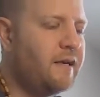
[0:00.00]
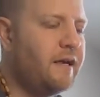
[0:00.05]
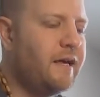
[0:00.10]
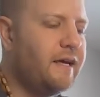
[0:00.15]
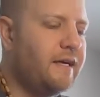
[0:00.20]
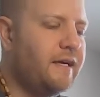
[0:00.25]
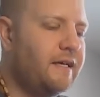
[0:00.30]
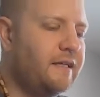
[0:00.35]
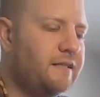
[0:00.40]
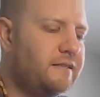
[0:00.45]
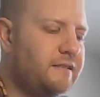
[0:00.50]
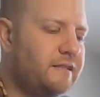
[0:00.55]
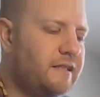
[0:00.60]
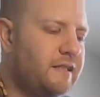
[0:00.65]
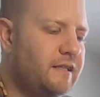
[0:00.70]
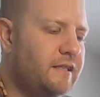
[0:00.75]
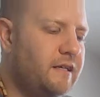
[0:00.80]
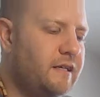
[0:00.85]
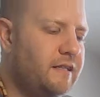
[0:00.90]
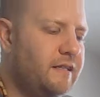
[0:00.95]
and
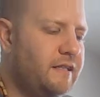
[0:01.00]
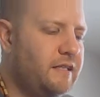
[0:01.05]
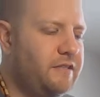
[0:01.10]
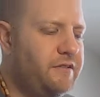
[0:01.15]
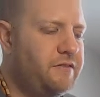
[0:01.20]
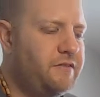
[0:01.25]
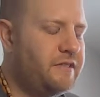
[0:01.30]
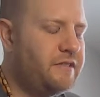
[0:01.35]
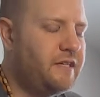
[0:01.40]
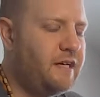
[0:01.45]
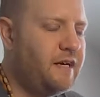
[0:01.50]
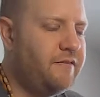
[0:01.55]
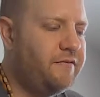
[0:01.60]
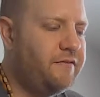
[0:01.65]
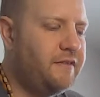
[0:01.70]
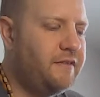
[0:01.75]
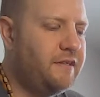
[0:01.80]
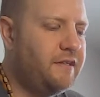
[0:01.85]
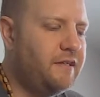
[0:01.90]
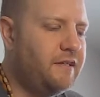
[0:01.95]
then you just
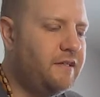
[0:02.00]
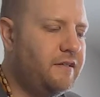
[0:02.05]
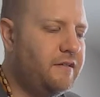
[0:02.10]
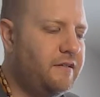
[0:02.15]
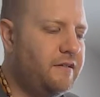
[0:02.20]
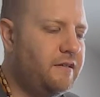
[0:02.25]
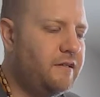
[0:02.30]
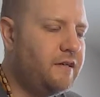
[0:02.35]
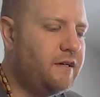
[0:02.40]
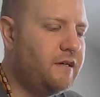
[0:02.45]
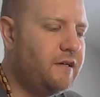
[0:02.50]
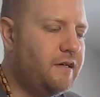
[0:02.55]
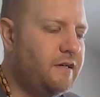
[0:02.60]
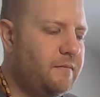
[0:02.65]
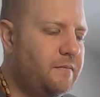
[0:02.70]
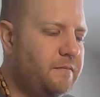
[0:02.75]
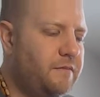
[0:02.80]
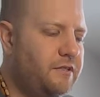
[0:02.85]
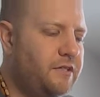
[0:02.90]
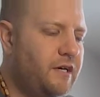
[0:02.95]
have the
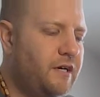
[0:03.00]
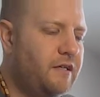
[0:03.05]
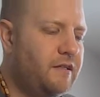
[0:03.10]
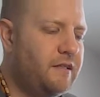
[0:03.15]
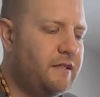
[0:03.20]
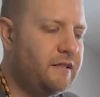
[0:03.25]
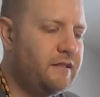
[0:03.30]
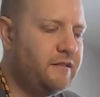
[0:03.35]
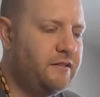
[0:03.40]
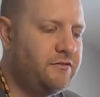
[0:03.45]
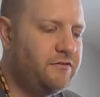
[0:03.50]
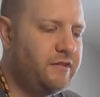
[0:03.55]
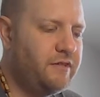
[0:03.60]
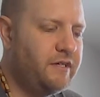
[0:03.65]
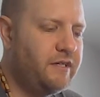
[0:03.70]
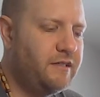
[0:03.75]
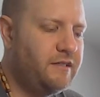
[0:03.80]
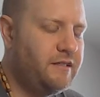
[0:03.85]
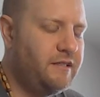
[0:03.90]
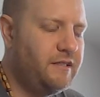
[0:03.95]
Jha-nakdhin,
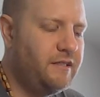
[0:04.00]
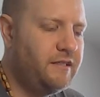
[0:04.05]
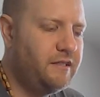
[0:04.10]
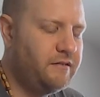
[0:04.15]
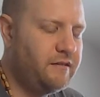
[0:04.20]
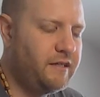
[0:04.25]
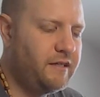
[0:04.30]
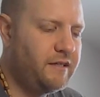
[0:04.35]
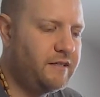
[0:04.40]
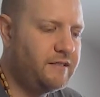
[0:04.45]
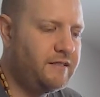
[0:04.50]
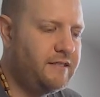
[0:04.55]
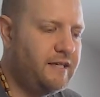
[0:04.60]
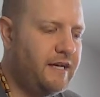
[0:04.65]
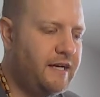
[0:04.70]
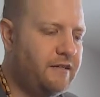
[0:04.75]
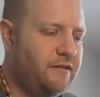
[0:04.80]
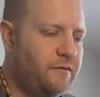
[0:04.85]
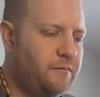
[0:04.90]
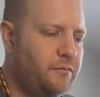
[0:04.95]
dreghedhini, like a
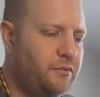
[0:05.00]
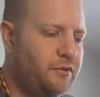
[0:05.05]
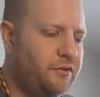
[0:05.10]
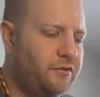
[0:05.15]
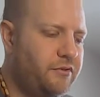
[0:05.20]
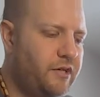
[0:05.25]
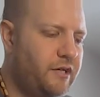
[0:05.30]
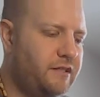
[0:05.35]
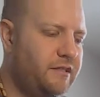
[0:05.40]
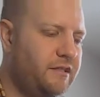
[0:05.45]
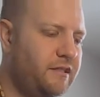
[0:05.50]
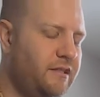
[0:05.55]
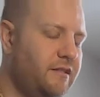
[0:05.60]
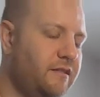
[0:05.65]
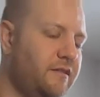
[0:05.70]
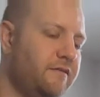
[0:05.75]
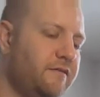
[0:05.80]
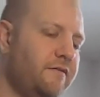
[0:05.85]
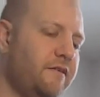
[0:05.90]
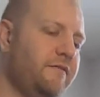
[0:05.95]
standard bowl jati
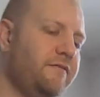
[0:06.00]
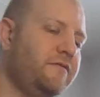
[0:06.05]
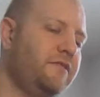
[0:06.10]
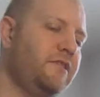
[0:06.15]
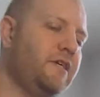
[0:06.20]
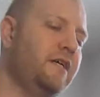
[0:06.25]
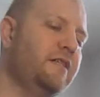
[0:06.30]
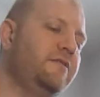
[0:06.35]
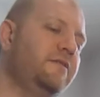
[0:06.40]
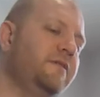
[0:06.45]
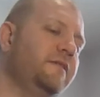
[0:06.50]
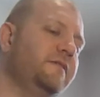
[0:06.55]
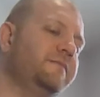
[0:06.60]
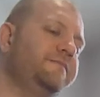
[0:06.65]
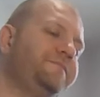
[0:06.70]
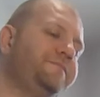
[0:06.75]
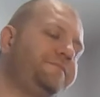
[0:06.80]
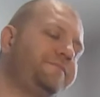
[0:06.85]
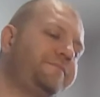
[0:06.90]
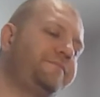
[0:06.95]
there of chatur.
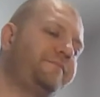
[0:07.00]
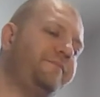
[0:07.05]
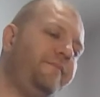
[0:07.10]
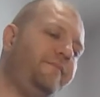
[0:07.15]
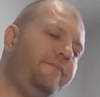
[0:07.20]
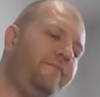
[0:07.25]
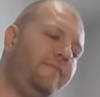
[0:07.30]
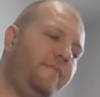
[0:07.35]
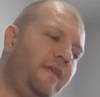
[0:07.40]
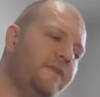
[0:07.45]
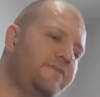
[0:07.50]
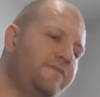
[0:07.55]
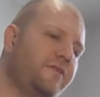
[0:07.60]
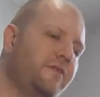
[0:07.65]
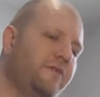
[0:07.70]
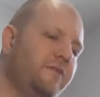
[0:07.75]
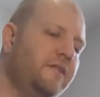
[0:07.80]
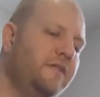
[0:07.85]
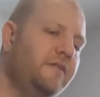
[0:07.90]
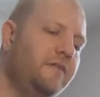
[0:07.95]

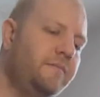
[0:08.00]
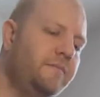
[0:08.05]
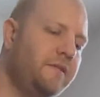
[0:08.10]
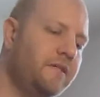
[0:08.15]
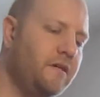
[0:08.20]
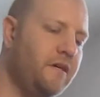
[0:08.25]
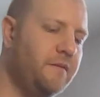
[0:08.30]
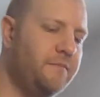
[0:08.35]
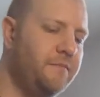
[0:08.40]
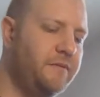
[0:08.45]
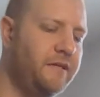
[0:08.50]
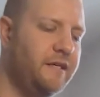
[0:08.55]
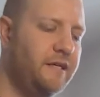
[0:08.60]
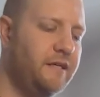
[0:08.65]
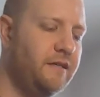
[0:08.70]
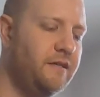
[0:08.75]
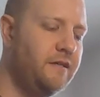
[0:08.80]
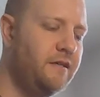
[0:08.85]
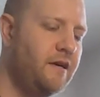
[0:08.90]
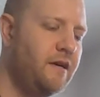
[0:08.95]
So a little bit
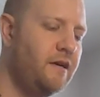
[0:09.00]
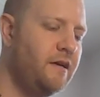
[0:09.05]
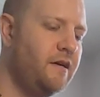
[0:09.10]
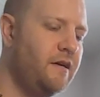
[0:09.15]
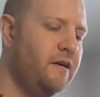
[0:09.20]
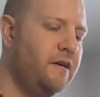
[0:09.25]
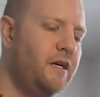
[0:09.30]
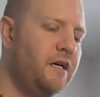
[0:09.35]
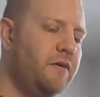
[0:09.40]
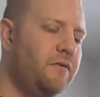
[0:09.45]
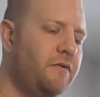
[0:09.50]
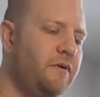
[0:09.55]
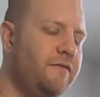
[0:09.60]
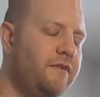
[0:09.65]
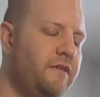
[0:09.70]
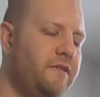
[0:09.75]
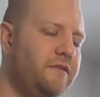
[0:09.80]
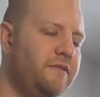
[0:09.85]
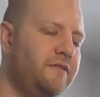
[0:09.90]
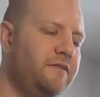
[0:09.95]
complicated. We've
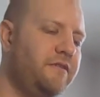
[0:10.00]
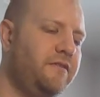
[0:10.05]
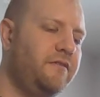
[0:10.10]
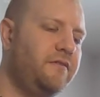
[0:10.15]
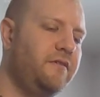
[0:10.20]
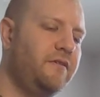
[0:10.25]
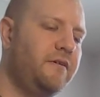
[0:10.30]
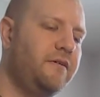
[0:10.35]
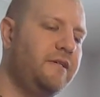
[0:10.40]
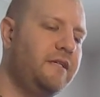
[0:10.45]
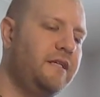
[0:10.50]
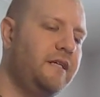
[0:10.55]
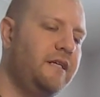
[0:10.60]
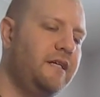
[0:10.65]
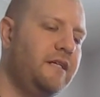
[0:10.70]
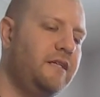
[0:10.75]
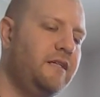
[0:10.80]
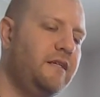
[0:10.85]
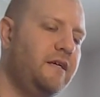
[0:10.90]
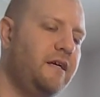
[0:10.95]
also thrown
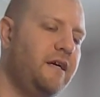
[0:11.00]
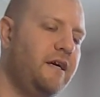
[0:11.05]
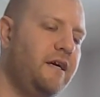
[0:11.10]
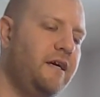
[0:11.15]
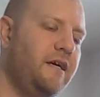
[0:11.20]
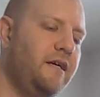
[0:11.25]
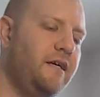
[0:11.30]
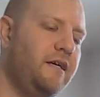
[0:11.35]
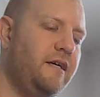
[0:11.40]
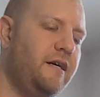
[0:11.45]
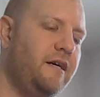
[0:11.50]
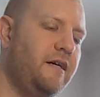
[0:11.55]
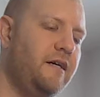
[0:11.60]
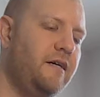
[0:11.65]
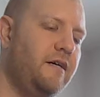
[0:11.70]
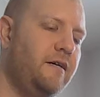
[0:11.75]
in a